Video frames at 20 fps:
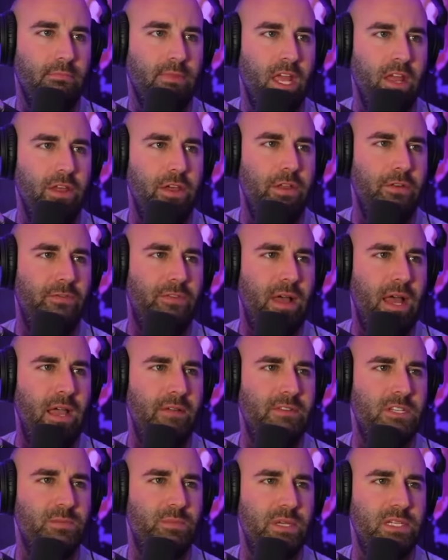The other five
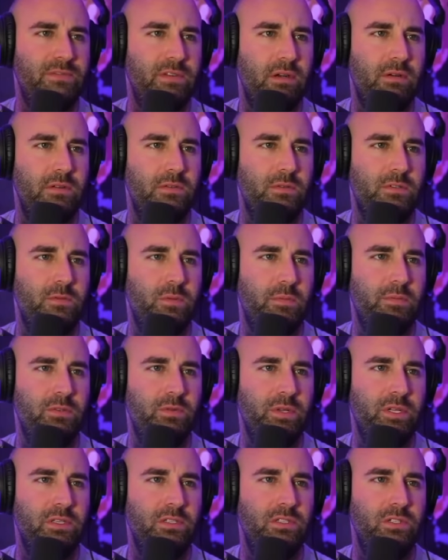displaced veterans were split
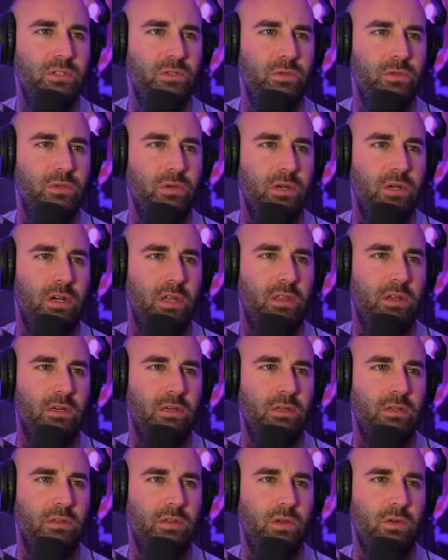between two other
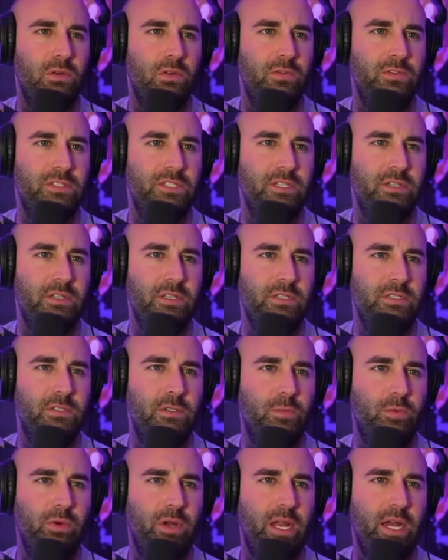local facilities,
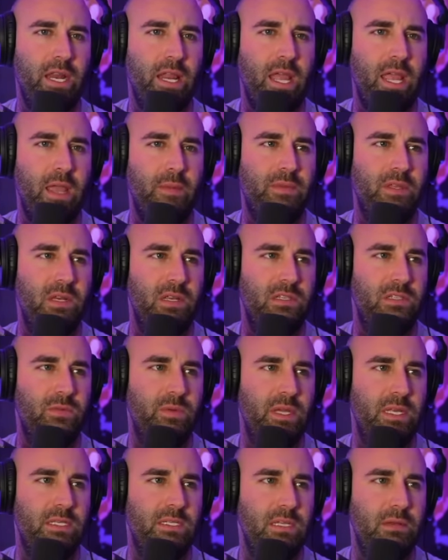Super 8 and the Hampton Inn
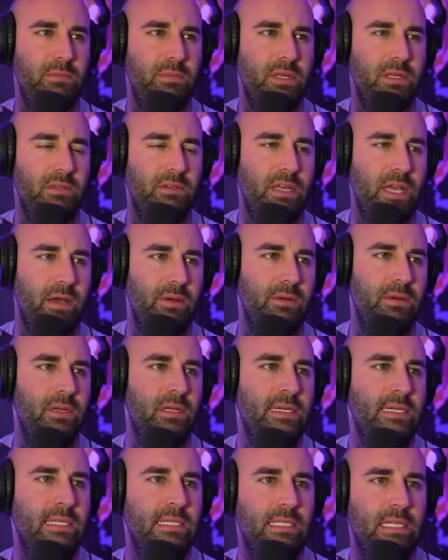Suites in Middletown.
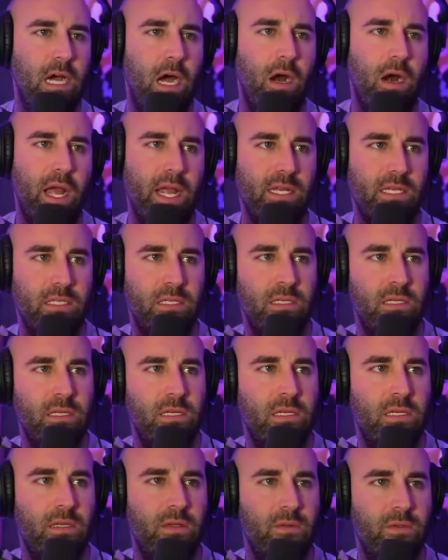All right.
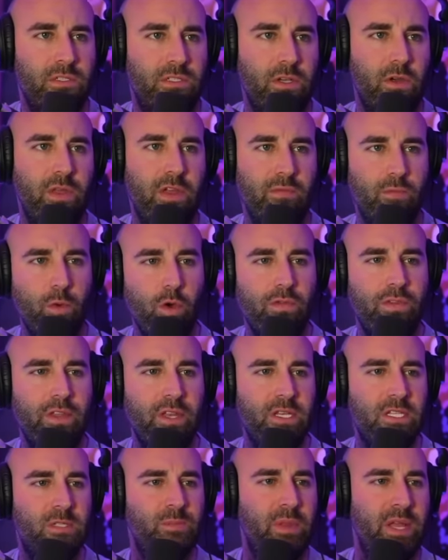So they moved the
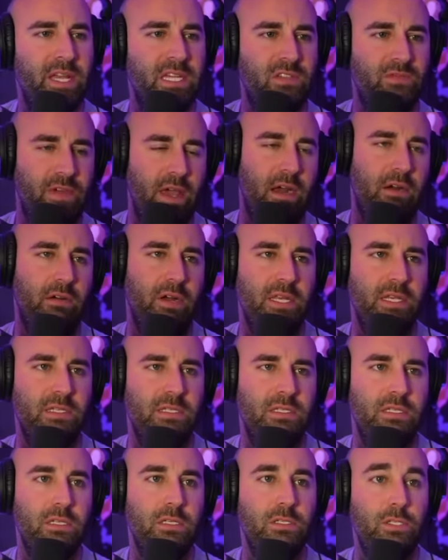displaced
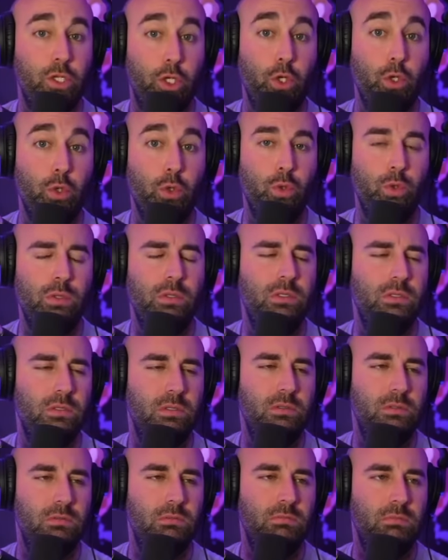veterans to
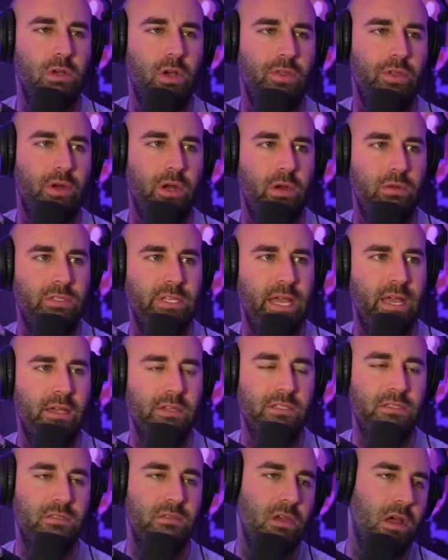other
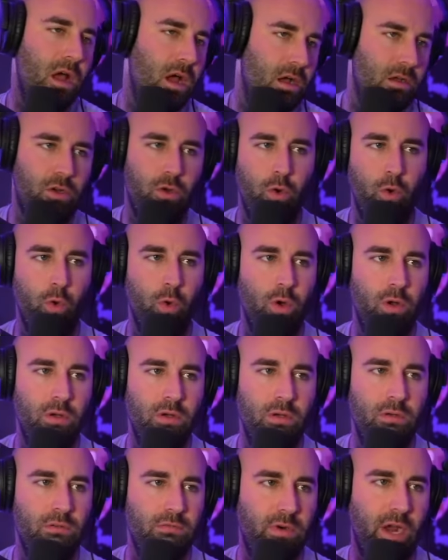hotels. Cool,
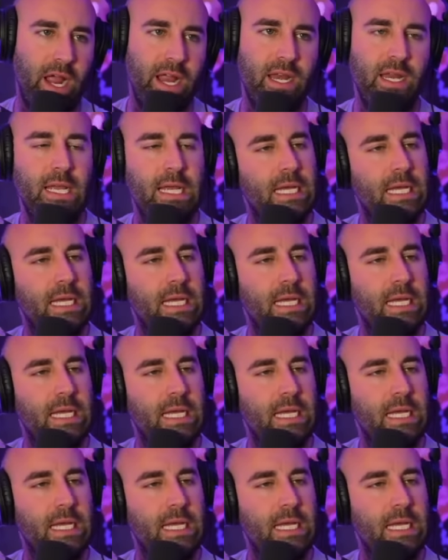right?